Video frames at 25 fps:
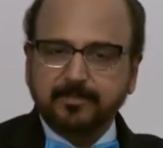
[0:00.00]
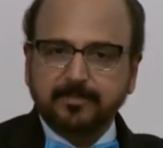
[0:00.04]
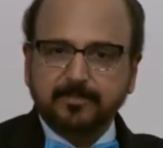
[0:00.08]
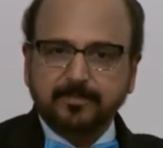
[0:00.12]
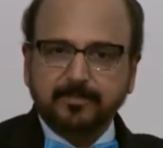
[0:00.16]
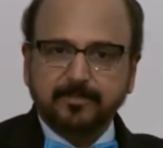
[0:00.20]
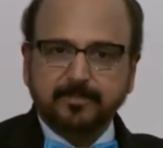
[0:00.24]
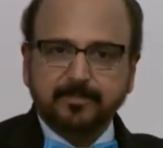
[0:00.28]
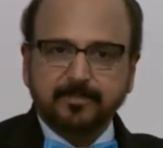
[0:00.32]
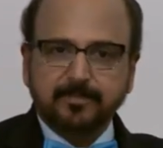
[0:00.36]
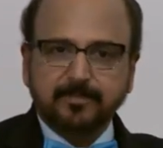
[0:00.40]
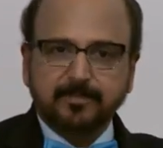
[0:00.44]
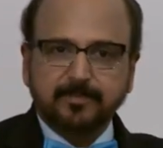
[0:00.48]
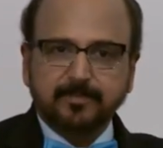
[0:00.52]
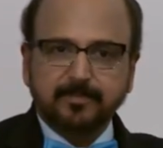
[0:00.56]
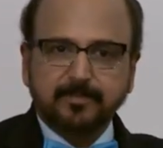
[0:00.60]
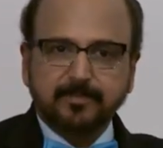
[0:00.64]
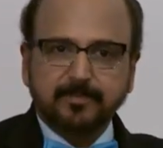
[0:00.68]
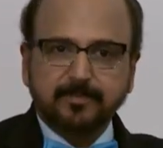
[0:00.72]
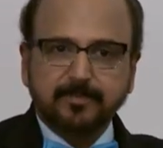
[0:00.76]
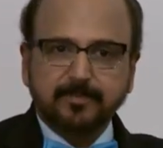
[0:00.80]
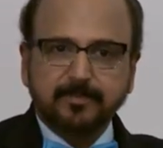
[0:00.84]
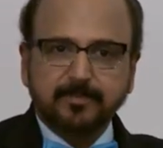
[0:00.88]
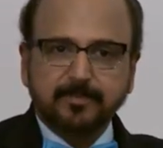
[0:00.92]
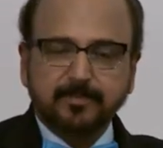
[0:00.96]

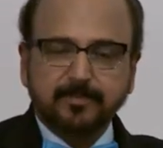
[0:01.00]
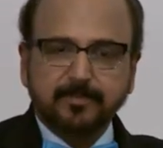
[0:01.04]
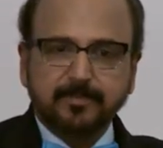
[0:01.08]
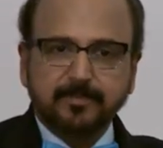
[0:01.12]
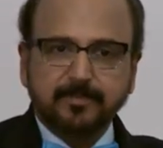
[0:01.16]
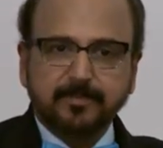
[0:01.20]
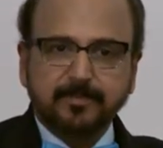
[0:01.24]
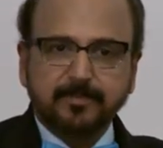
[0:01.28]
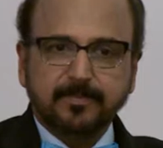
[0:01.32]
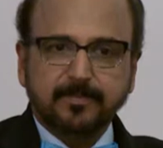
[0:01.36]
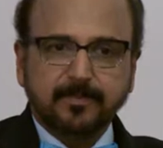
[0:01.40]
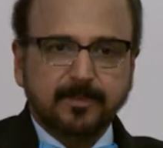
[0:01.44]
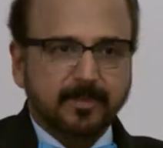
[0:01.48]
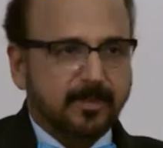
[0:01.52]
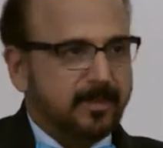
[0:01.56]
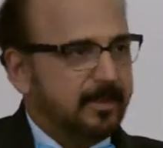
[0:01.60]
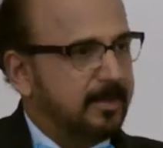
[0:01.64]
(no one is talking)